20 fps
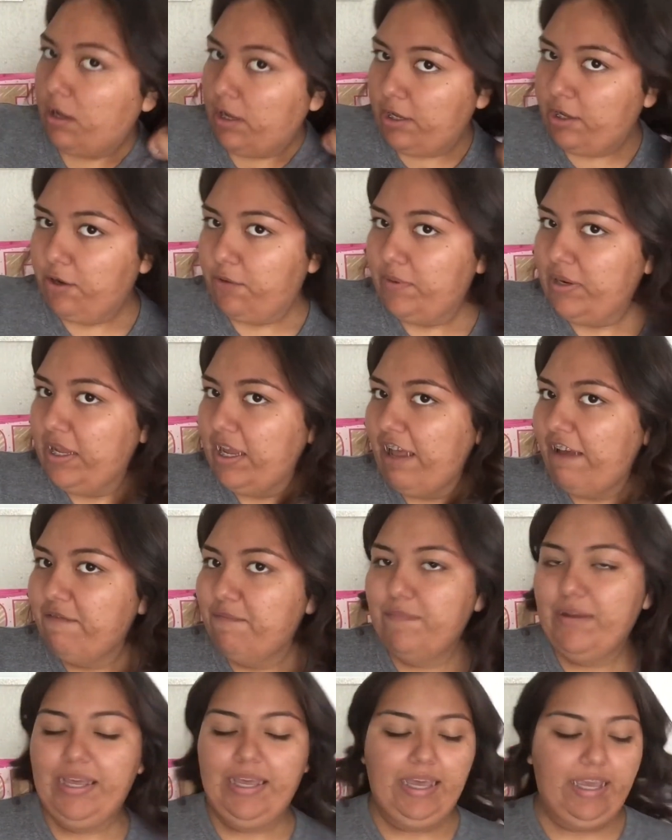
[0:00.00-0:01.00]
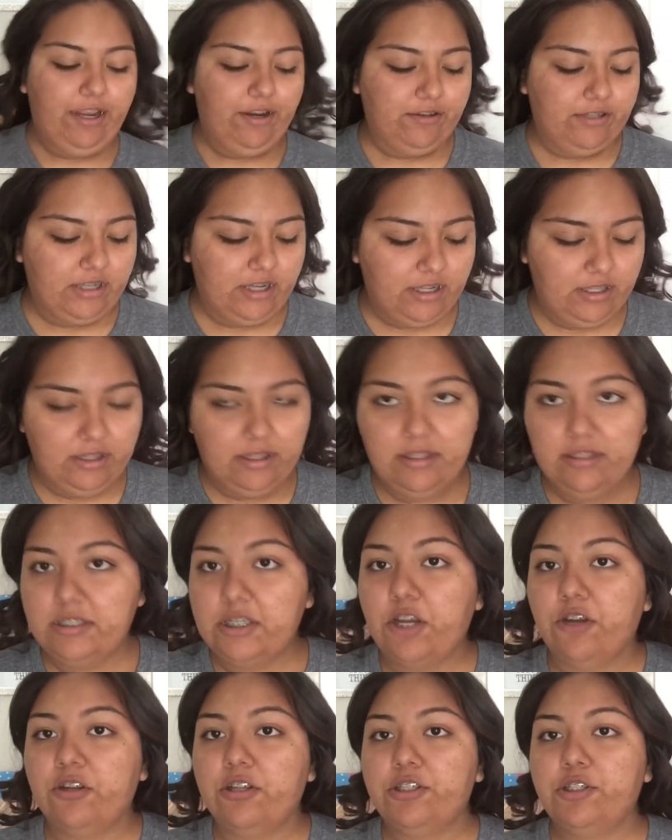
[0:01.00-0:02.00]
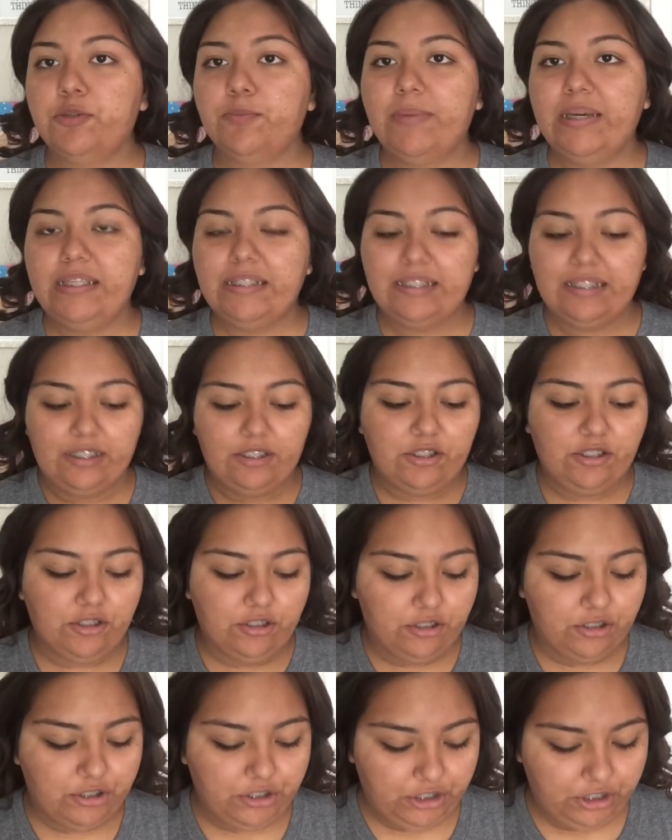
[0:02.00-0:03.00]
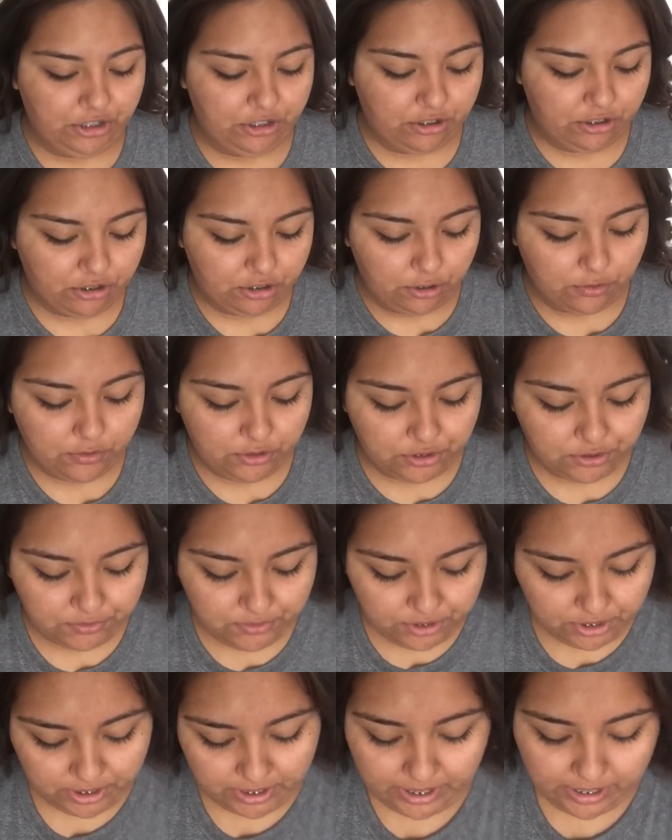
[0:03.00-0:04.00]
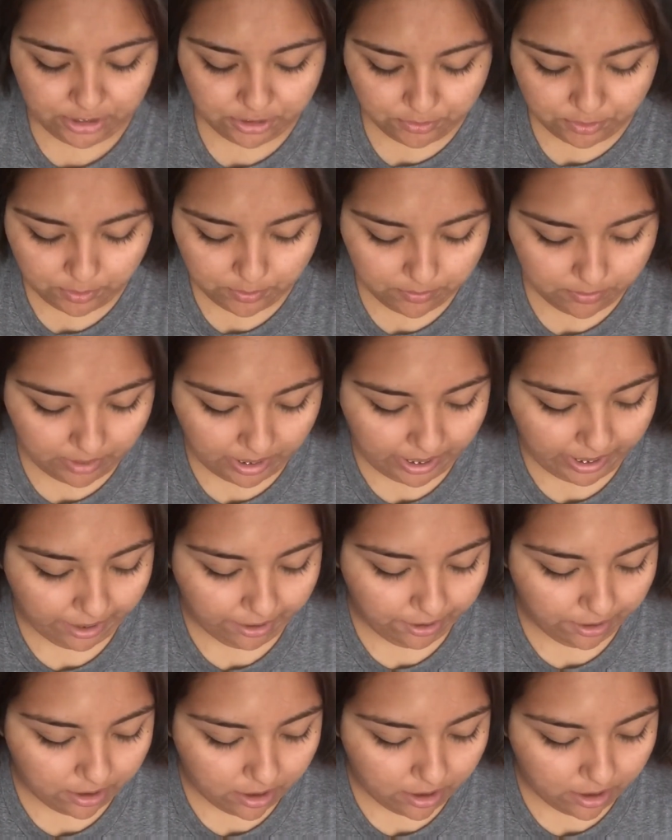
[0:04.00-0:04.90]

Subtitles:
I already have my hair done. Shout out to my sister. She's so good at doing hair.